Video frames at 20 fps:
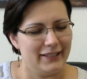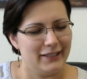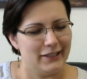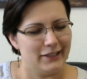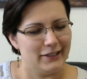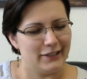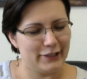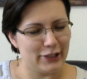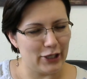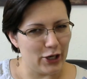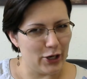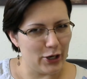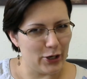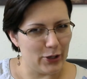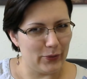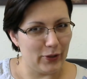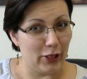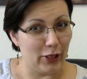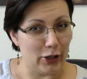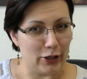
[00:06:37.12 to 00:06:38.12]

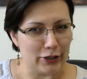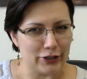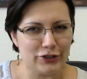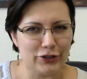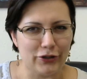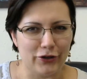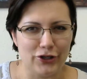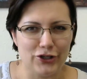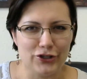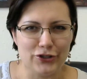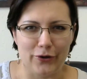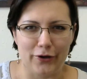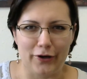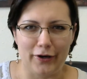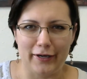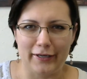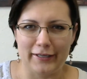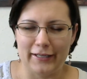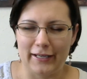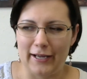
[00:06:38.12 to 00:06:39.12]
So long story
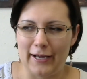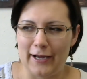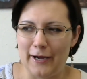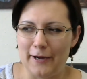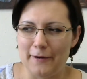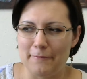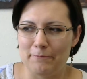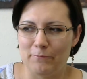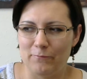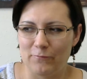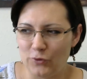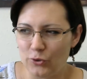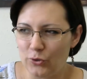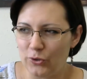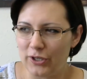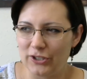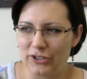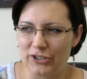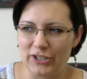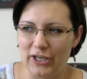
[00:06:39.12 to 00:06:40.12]
short, a few
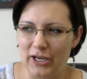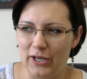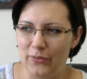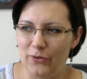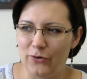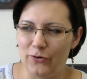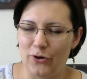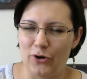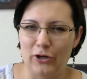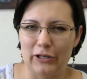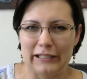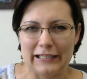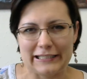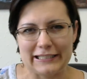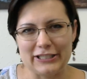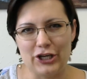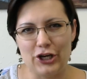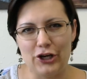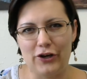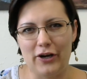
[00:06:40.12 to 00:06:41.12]
years down the road,
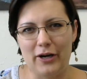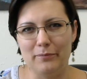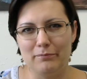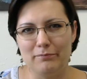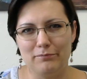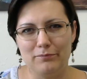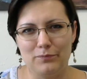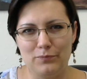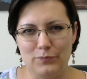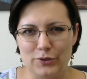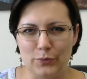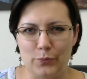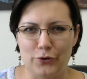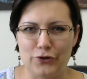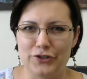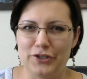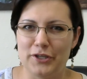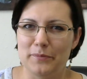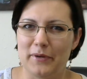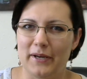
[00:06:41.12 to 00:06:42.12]
last year I'm
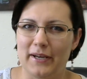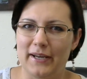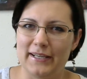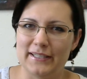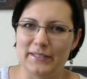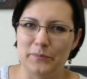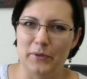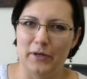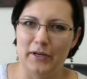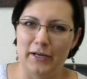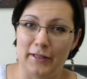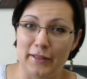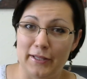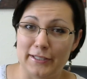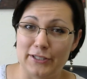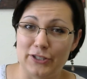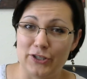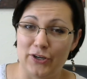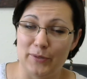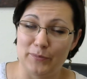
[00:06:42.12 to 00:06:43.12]
divorcing my husband, and
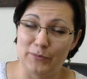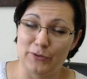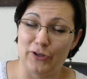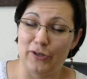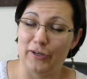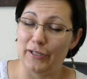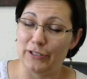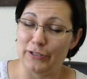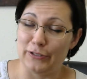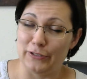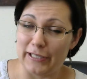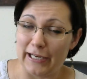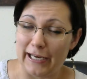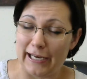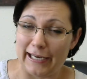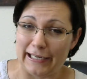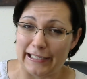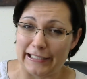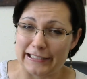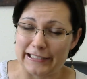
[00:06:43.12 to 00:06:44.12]
this year I'm starting to
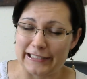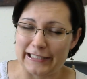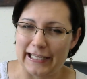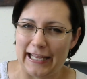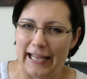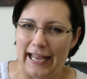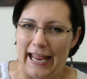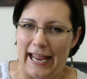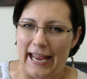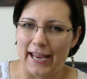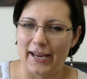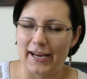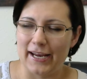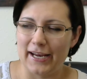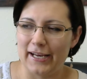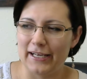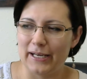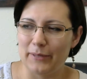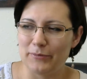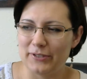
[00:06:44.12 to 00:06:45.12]
date.
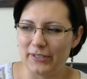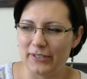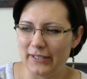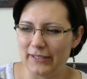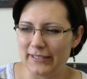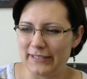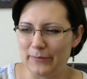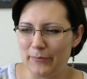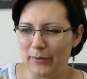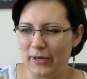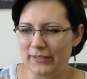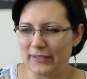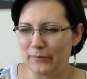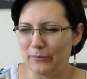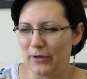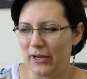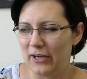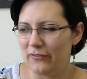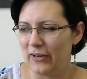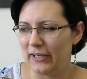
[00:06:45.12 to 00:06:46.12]
And I'm seeing this amazing
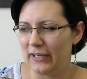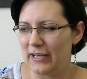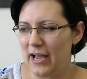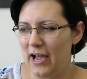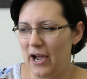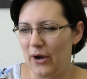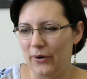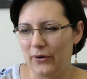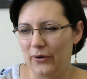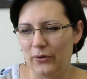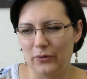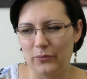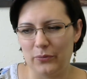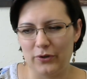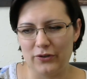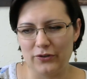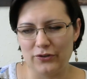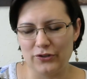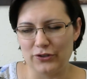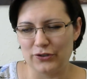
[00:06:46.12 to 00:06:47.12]
man right now, and we
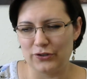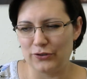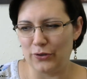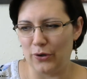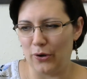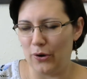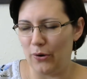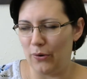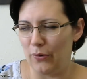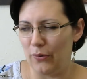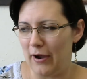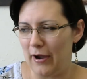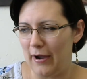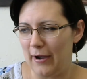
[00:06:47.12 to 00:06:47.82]
are just so